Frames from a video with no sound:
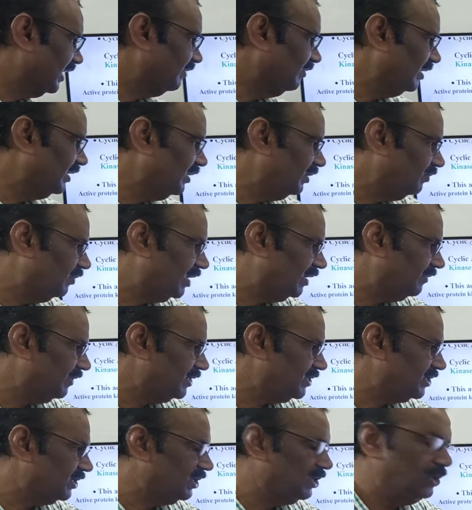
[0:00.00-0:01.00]
convert into what,
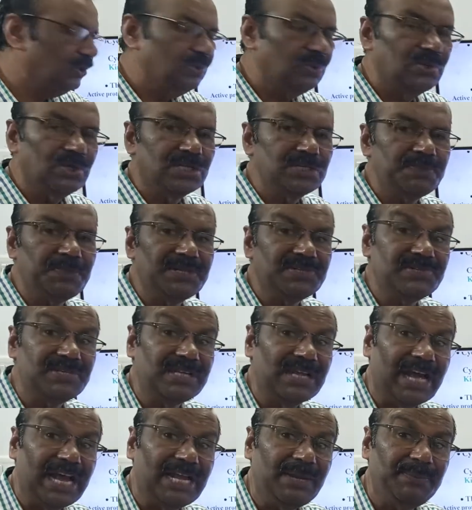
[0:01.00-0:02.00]
friends? Glucose plus
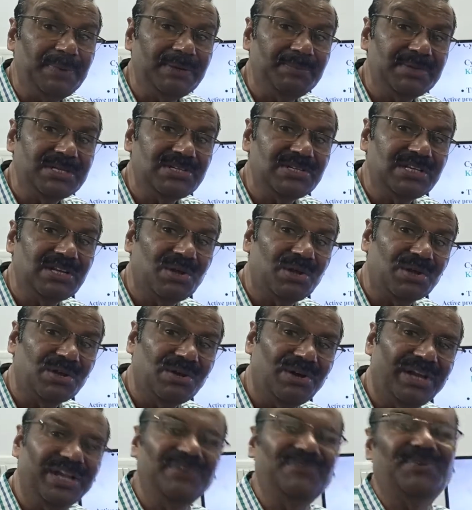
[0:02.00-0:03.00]
IP means
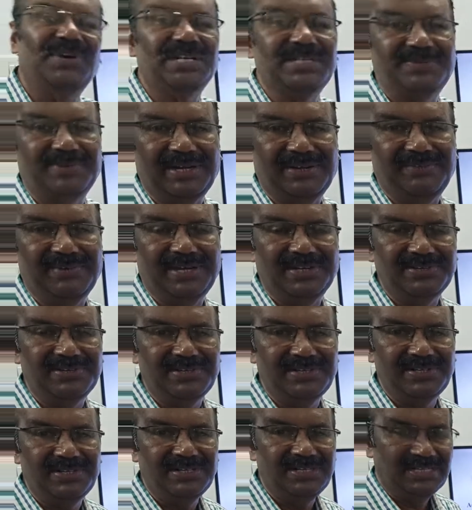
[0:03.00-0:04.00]
inorganic phosphate,
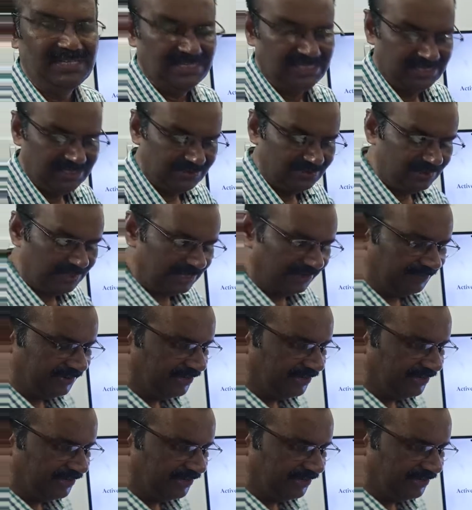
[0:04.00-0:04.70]
friends. Okay,